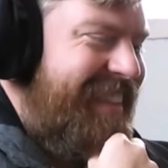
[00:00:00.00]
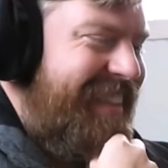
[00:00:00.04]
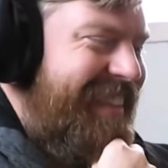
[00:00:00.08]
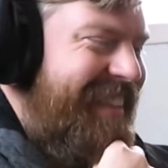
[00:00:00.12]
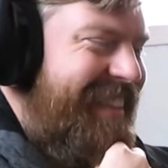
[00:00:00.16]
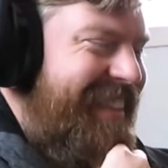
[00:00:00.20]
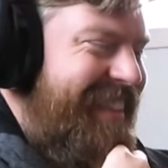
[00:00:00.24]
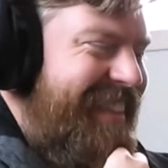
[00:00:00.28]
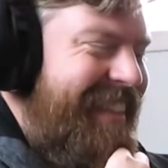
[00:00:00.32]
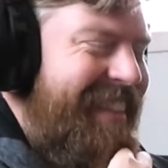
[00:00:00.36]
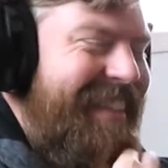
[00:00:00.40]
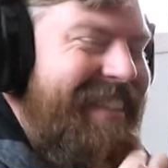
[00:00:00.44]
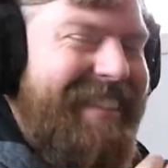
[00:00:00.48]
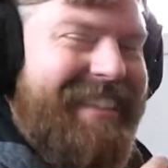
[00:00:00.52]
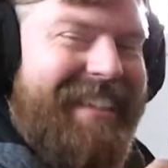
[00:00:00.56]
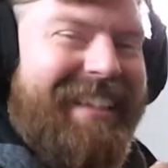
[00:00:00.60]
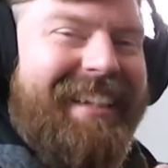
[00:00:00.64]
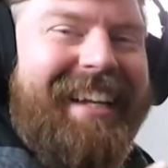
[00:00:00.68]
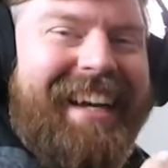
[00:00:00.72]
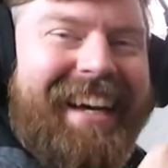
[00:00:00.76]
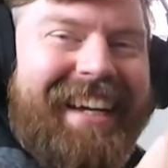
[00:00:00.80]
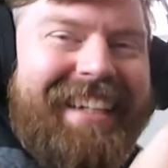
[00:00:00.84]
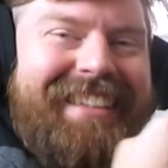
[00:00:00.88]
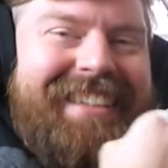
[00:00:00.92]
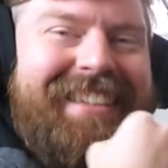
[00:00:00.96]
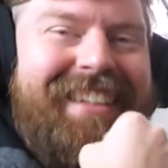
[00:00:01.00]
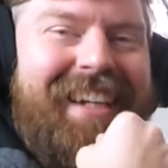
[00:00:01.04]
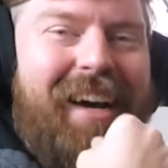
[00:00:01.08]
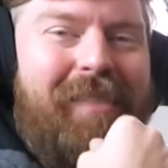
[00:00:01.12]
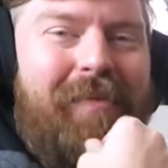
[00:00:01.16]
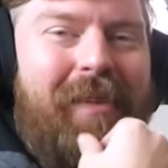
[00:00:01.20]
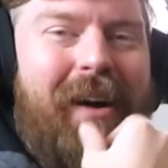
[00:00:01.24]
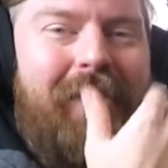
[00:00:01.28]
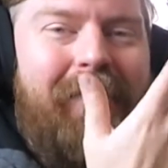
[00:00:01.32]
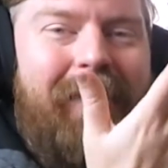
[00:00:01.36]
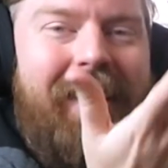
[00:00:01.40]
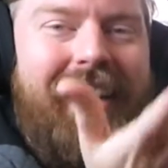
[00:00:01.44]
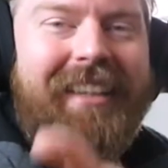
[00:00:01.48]
since the last
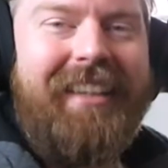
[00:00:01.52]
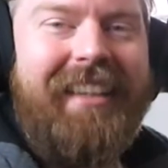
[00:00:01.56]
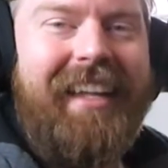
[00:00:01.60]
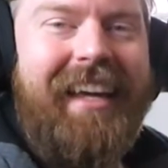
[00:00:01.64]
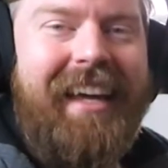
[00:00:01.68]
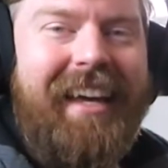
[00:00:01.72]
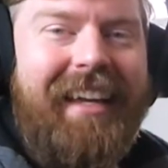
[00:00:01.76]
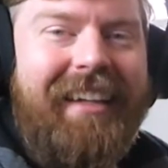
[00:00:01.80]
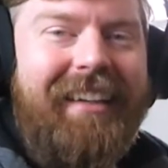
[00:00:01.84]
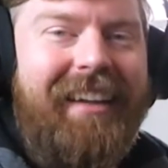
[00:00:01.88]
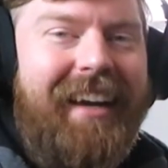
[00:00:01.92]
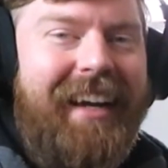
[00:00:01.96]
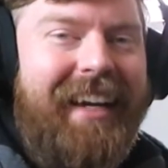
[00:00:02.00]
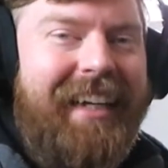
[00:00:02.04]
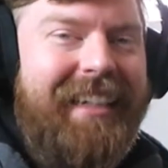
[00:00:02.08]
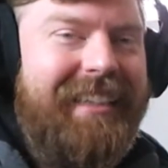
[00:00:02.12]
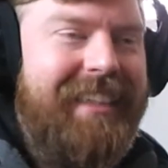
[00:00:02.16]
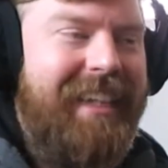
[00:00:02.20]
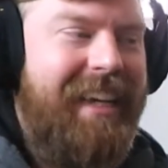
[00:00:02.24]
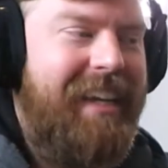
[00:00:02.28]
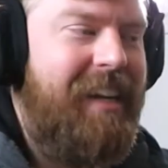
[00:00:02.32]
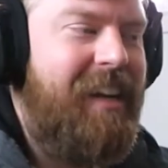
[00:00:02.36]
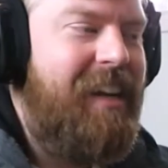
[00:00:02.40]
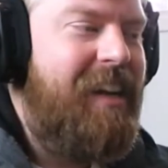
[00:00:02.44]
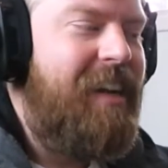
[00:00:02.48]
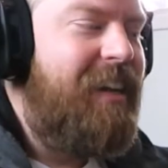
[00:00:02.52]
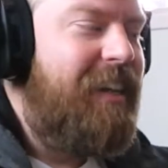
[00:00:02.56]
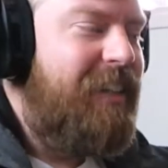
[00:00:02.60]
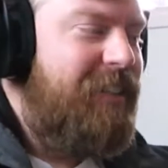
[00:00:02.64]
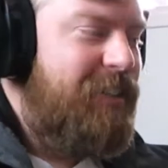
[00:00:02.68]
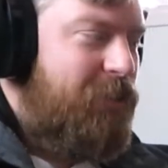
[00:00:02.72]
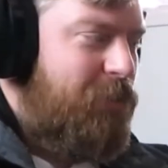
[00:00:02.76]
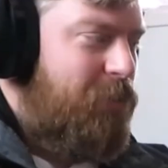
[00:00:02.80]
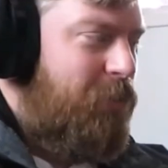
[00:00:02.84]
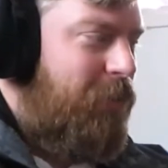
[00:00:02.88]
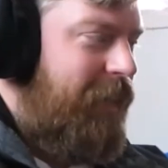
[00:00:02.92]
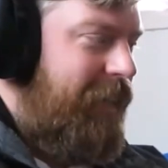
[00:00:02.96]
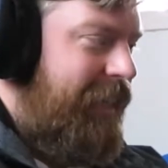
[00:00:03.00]
time I went there. Like I said,
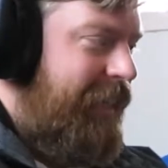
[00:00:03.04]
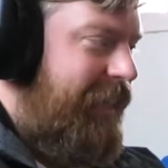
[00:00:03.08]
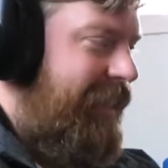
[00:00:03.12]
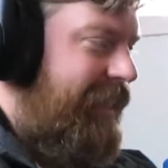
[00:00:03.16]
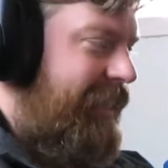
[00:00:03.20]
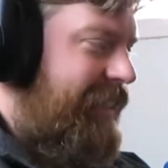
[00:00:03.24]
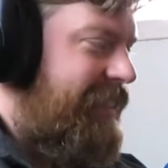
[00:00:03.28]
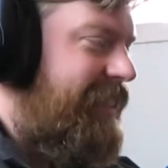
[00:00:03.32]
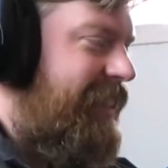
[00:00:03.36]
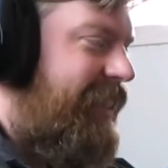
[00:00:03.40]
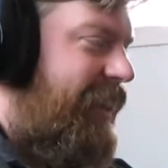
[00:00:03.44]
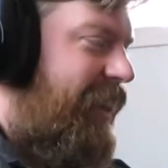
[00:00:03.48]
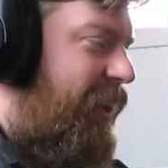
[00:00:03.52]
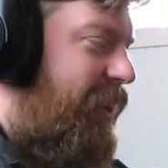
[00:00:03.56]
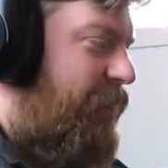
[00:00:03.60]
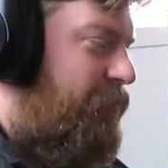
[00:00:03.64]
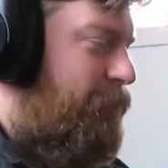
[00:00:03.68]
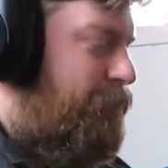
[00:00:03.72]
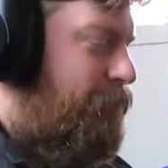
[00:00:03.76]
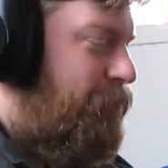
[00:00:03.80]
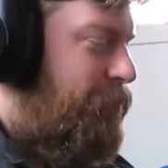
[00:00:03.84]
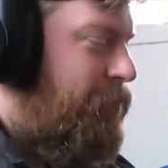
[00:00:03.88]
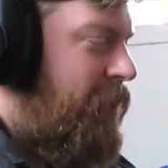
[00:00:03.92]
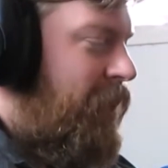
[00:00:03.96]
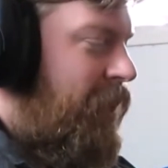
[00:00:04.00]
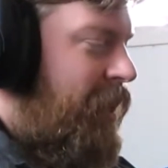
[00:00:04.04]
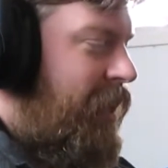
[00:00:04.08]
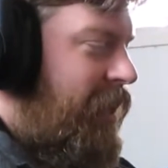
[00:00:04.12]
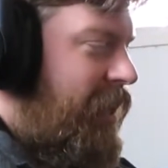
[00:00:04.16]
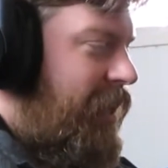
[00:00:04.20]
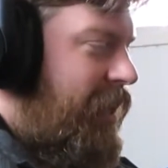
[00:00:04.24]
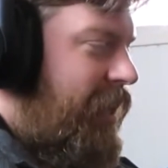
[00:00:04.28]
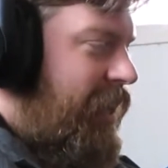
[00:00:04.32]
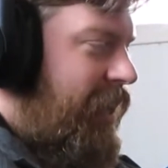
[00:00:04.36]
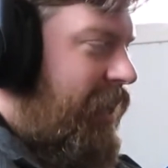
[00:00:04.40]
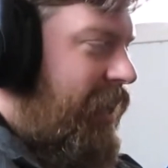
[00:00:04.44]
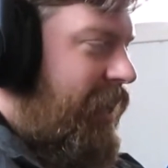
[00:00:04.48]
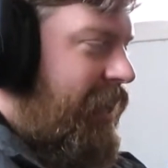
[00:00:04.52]
20 years ago.
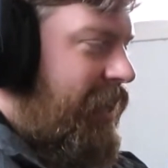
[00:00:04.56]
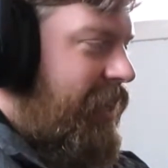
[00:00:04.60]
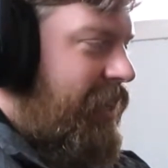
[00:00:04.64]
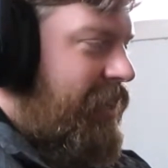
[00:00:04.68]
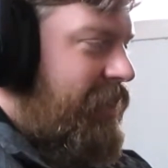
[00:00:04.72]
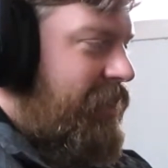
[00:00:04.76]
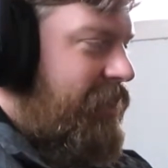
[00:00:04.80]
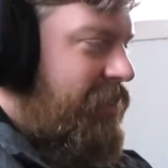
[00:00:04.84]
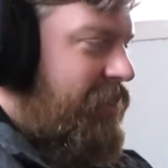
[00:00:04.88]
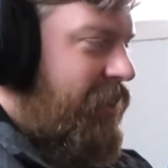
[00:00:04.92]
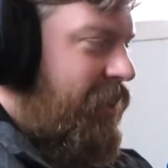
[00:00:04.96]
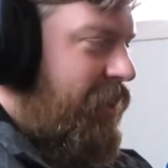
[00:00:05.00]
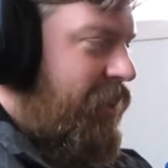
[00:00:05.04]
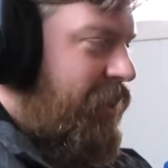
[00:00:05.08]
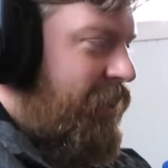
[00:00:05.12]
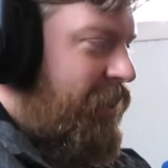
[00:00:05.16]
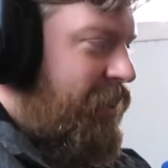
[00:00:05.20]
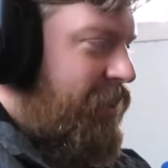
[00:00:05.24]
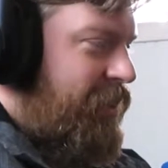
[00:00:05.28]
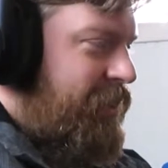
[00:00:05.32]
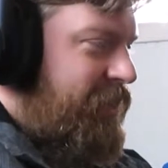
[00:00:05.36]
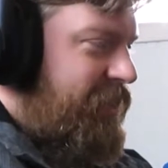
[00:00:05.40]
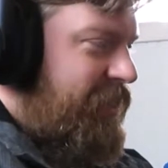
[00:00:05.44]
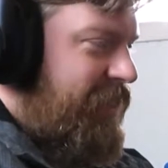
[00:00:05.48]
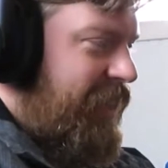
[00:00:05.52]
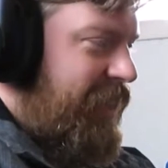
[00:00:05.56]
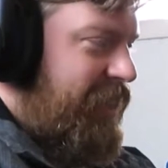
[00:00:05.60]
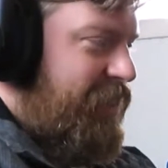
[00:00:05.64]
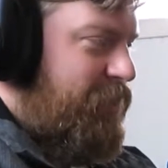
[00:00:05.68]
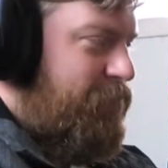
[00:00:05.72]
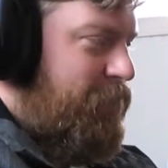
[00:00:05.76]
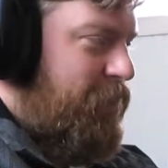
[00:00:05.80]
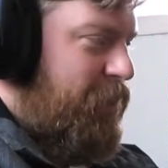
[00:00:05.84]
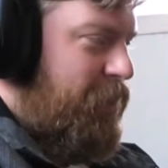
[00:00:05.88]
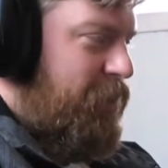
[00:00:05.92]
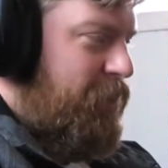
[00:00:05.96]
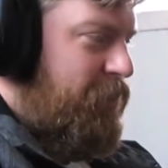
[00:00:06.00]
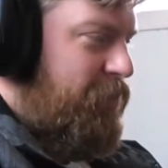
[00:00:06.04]
So that's
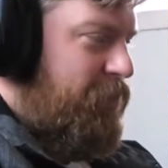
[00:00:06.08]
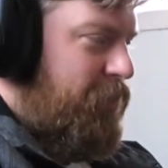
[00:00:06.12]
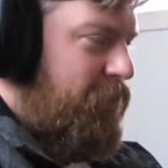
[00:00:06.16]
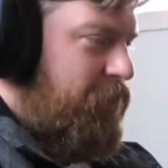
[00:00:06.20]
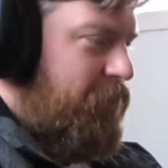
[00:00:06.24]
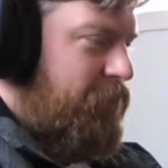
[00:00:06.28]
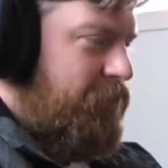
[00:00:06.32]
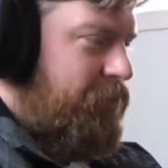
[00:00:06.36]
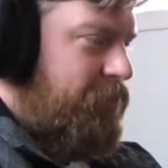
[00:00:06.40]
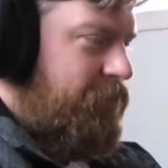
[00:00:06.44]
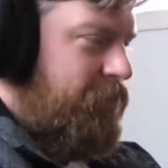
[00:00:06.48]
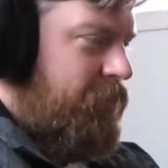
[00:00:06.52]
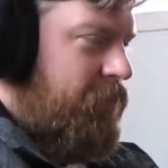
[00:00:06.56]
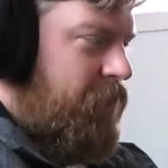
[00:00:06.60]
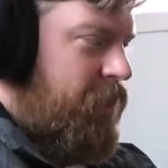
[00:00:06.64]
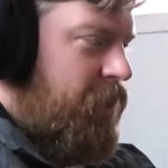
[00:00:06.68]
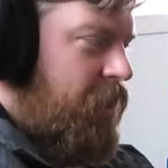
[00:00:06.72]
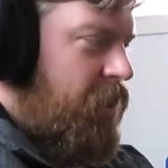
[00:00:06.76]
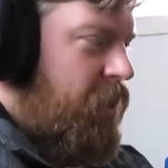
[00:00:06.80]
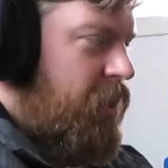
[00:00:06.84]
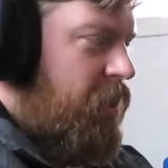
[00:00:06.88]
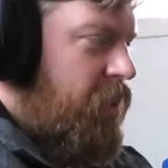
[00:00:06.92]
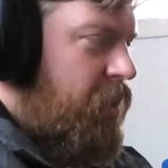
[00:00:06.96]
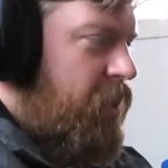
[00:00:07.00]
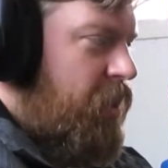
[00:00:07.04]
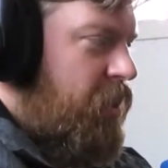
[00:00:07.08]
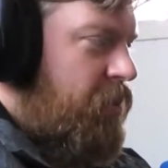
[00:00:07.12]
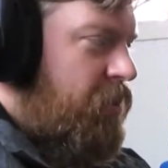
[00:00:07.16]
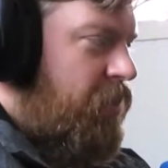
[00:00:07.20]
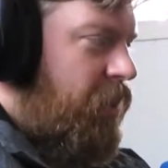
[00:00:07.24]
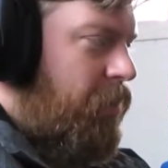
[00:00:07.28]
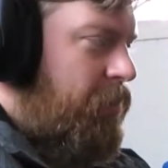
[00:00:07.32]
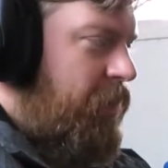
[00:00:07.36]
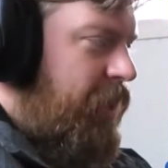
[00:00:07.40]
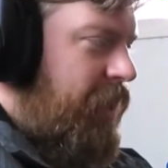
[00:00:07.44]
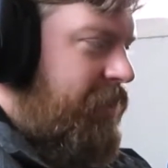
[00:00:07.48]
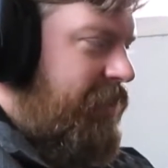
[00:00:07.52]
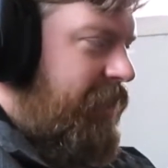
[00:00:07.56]
beautiful.
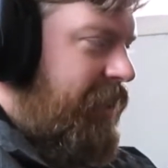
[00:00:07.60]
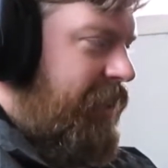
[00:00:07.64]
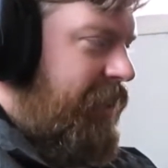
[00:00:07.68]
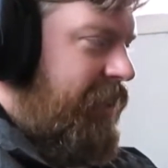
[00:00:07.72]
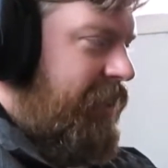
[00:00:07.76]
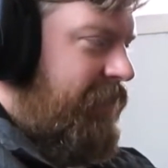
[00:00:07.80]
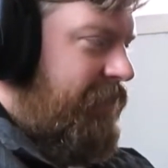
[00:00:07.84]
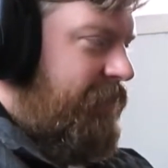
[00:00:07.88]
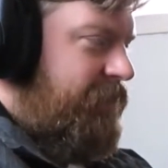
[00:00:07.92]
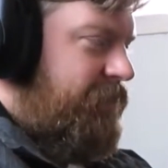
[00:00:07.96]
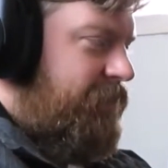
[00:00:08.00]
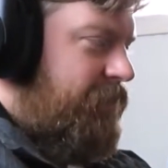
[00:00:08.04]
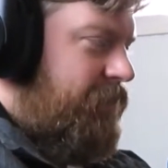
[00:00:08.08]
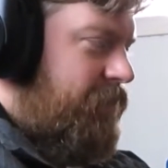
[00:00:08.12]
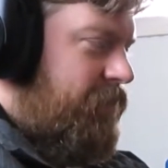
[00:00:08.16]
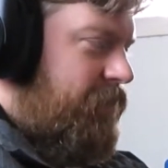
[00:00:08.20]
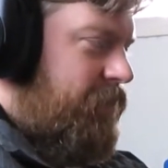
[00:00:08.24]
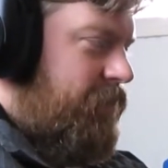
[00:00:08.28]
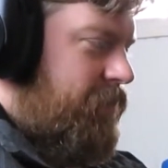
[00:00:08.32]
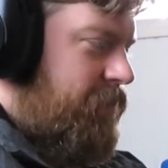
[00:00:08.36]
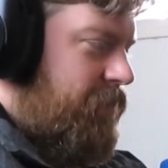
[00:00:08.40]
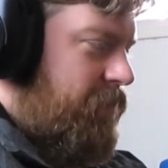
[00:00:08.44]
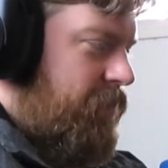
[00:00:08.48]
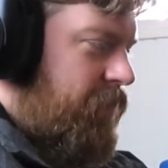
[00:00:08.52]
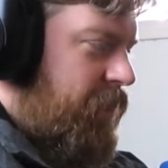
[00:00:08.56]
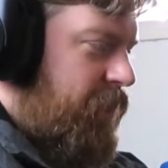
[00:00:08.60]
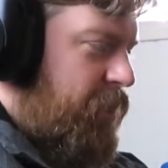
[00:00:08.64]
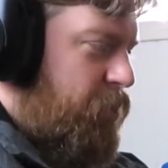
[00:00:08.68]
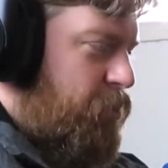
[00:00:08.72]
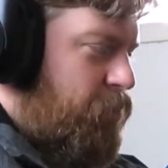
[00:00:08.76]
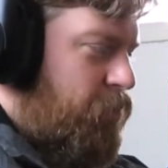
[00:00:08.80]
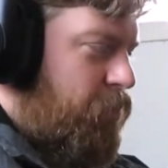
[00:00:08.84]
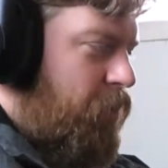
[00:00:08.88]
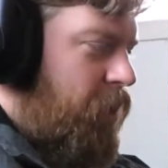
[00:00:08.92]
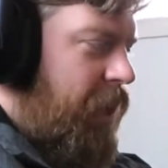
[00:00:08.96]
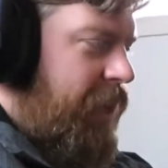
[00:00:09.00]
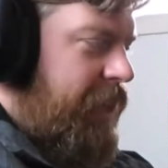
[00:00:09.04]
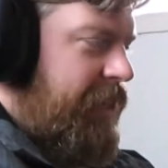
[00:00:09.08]
So I'm guessing this
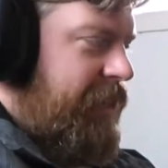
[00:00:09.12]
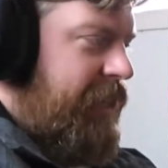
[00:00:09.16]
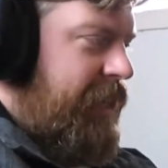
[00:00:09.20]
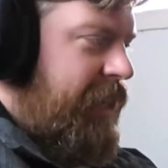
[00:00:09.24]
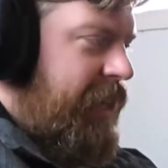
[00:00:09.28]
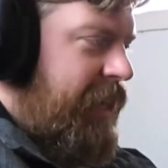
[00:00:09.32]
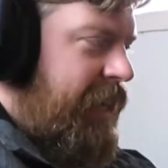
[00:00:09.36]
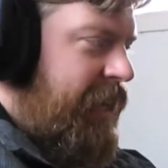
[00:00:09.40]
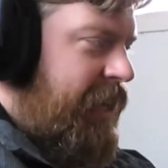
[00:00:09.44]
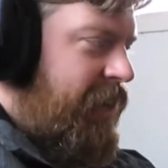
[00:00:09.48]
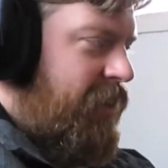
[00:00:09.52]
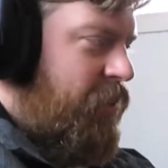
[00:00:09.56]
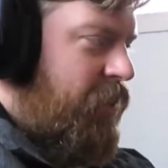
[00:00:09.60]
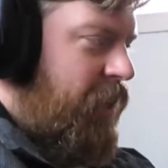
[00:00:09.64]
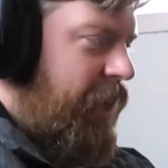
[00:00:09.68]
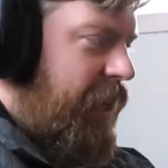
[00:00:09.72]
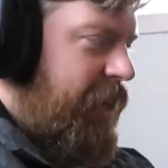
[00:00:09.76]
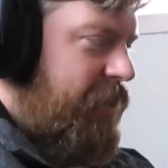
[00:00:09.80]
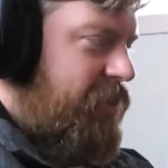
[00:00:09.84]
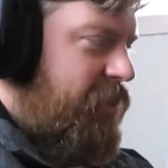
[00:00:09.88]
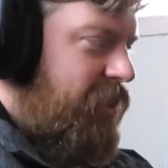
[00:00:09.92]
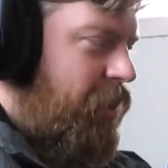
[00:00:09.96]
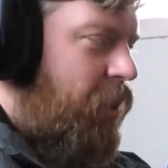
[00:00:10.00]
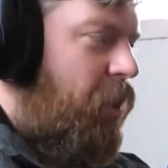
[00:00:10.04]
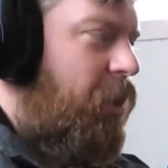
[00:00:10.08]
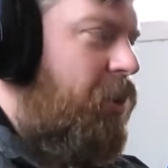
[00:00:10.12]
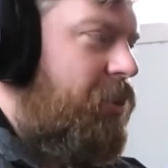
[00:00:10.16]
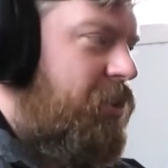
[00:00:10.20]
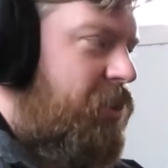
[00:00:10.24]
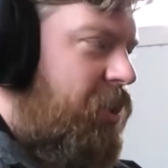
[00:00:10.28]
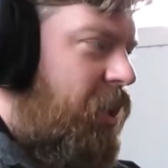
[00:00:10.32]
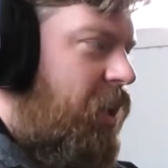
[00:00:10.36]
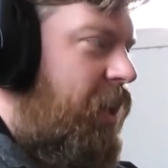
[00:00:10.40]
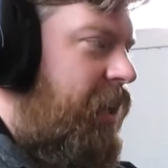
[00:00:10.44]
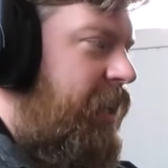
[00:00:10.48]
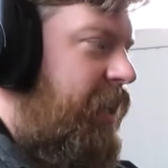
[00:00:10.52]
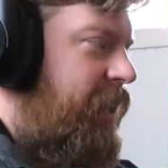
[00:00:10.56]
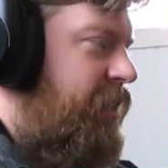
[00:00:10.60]
ride now has a lot of
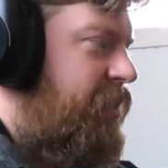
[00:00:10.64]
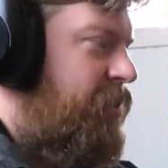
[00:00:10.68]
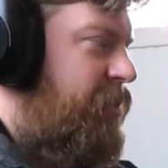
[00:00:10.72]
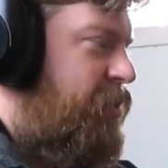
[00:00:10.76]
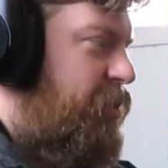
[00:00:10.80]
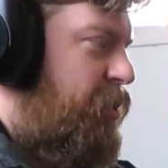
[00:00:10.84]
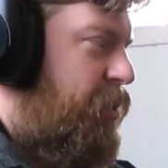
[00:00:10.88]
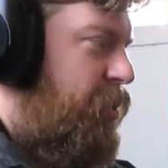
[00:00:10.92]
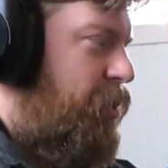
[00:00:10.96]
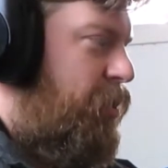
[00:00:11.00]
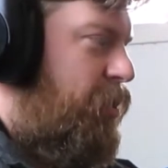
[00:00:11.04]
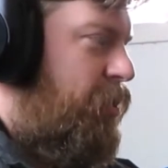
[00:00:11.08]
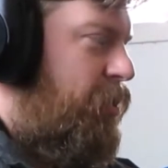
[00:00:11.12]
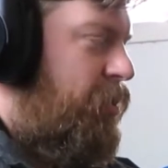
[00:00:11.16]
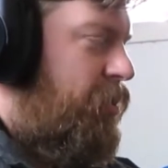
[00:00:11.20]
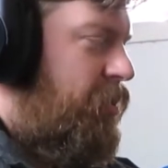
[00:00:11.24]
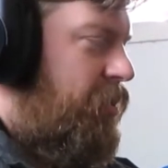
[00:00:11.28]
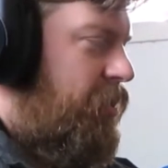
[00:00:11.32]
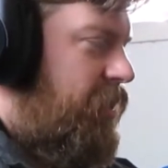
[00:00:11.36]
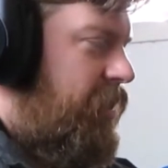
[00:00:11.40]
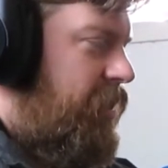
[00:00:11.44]
tie-in to